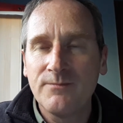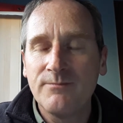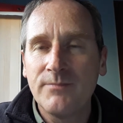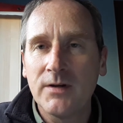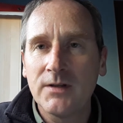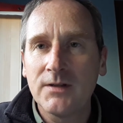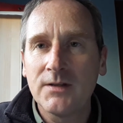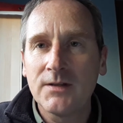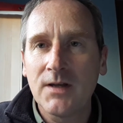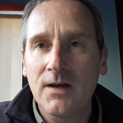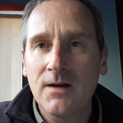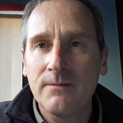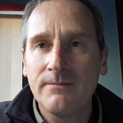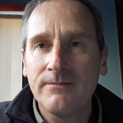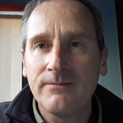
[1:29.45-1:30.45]
But
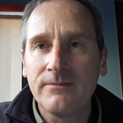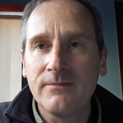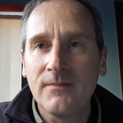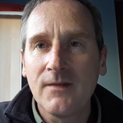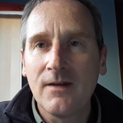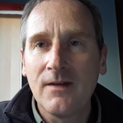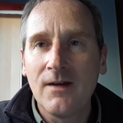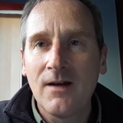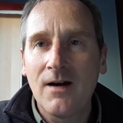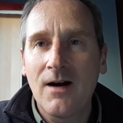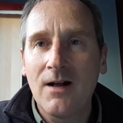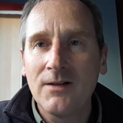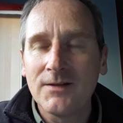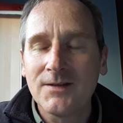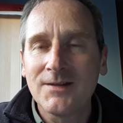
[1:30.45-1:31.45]

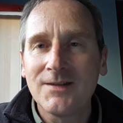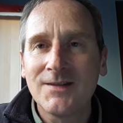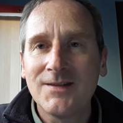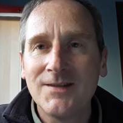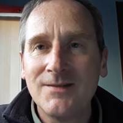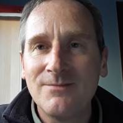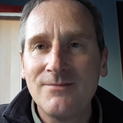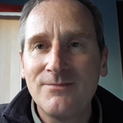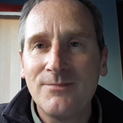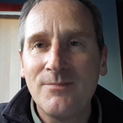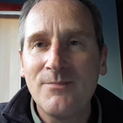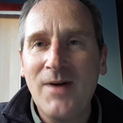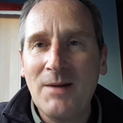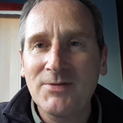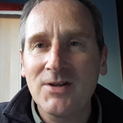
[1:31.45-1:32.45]

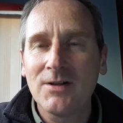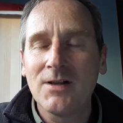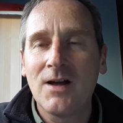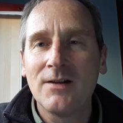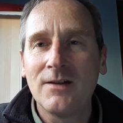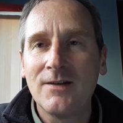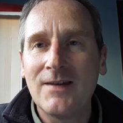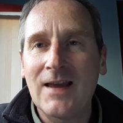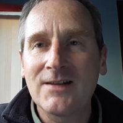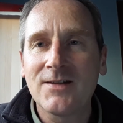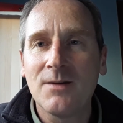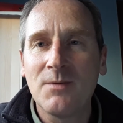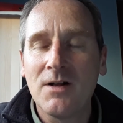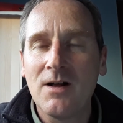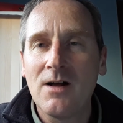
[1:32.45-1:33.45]
next
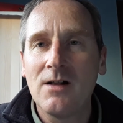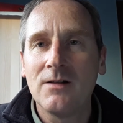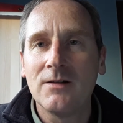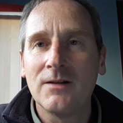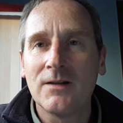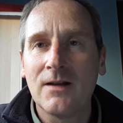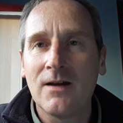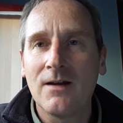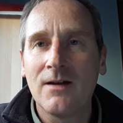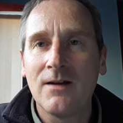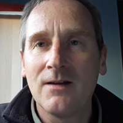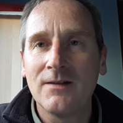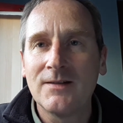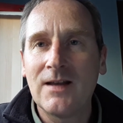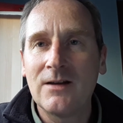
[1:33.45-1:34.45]
time
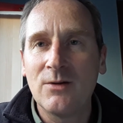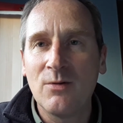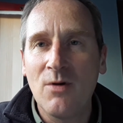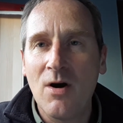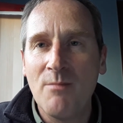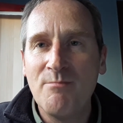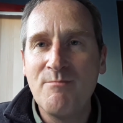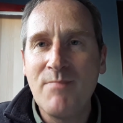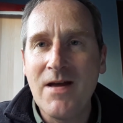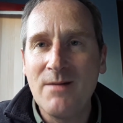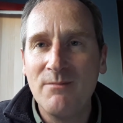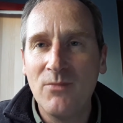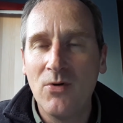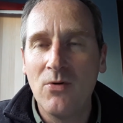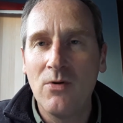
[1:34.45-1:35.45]
I'll tell you a bit
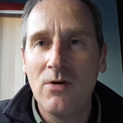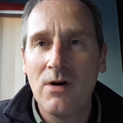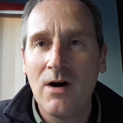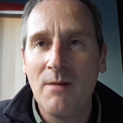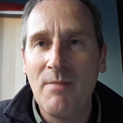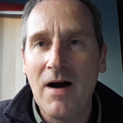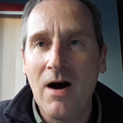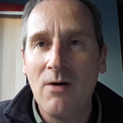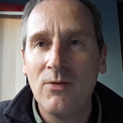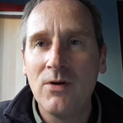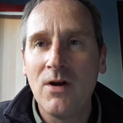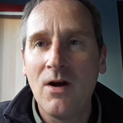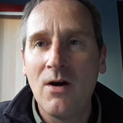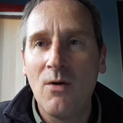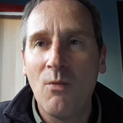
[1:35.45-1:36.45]
more about
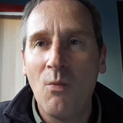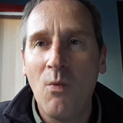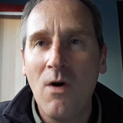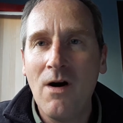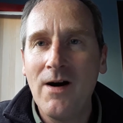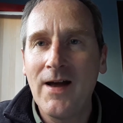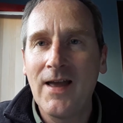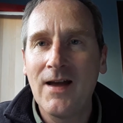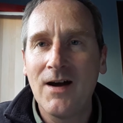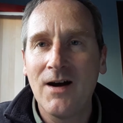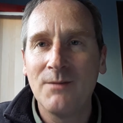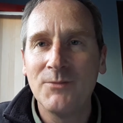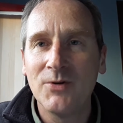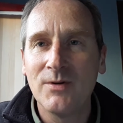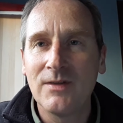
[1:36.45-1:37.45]
why
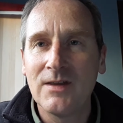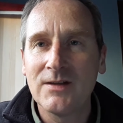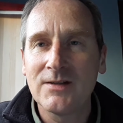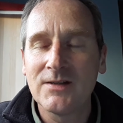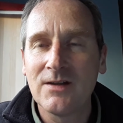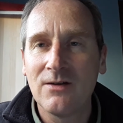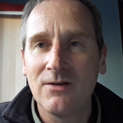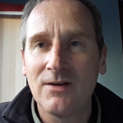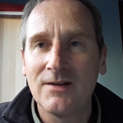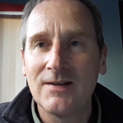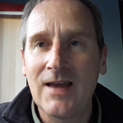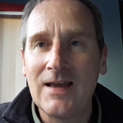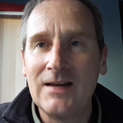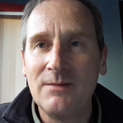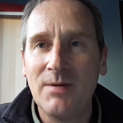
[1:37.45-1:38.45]
I'm doing this on a
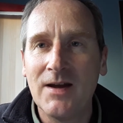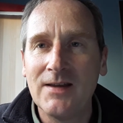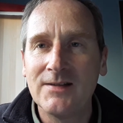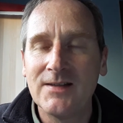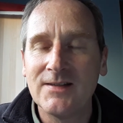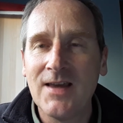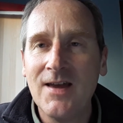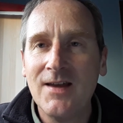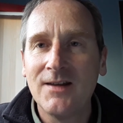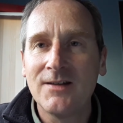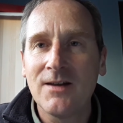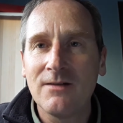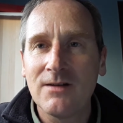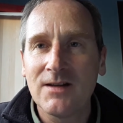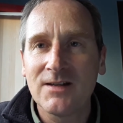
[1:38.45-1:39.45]
daily basis.
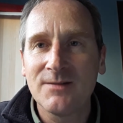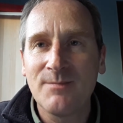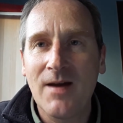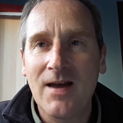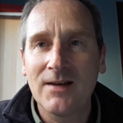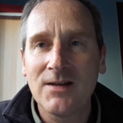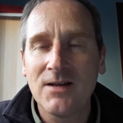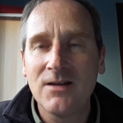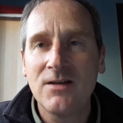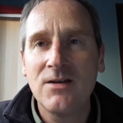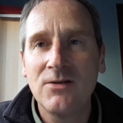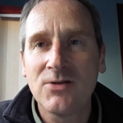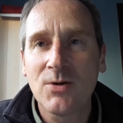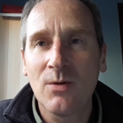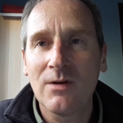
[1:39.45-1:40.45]
Don't expect
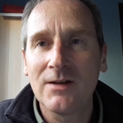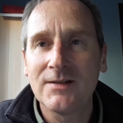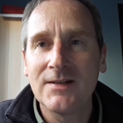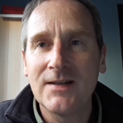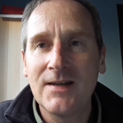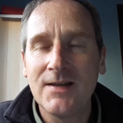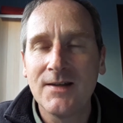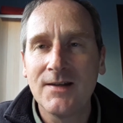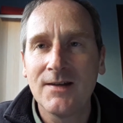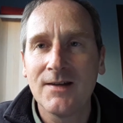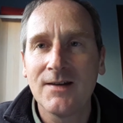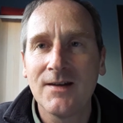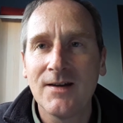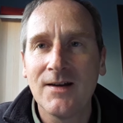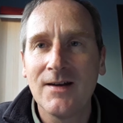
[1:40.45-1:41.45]
huge quality.
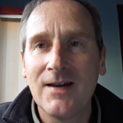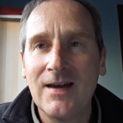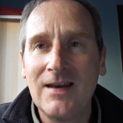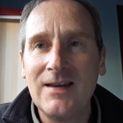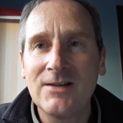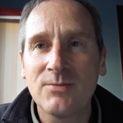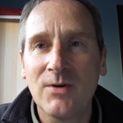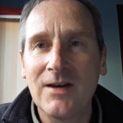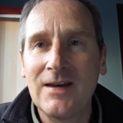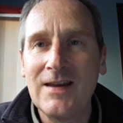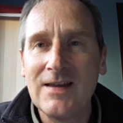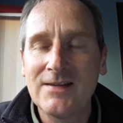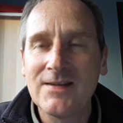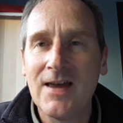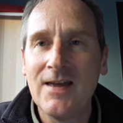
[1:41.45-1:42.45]
It is what it
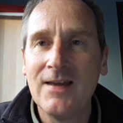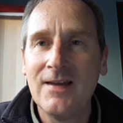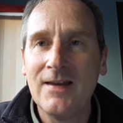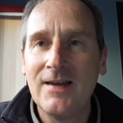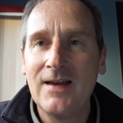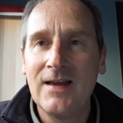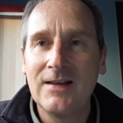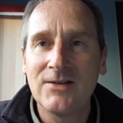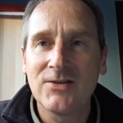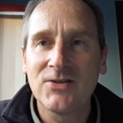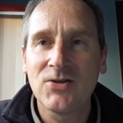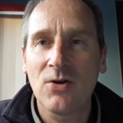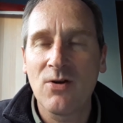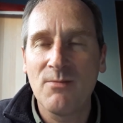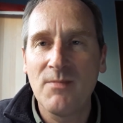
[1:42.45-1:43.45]
is. It's
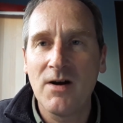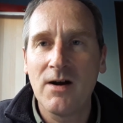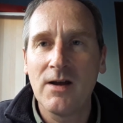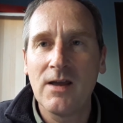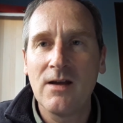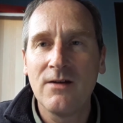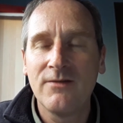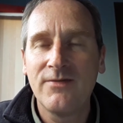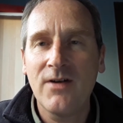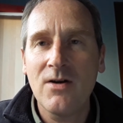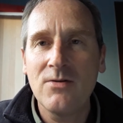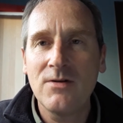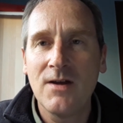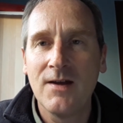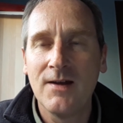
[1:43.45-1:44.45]
shot on my
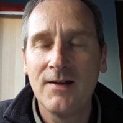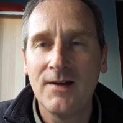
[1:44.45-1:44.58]
phone.